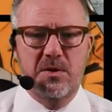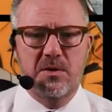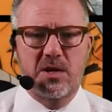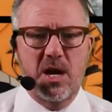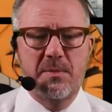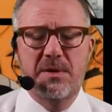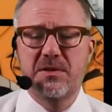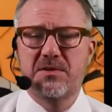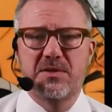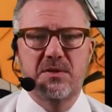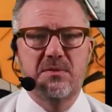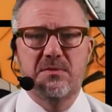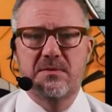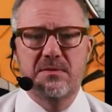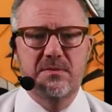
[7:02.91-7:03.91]
you're coming
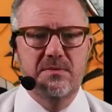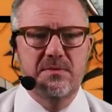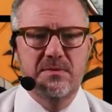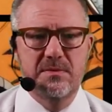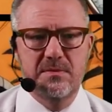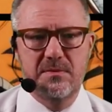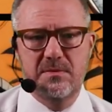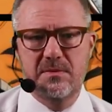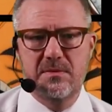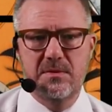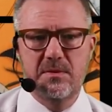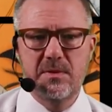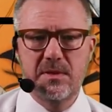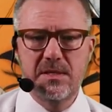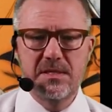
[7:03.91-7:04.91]
soon.
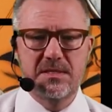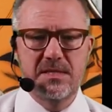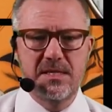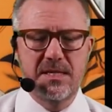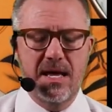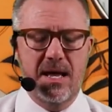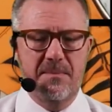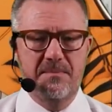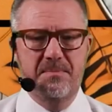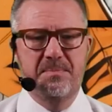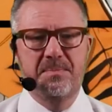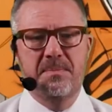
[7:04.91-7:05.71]
You at least need that.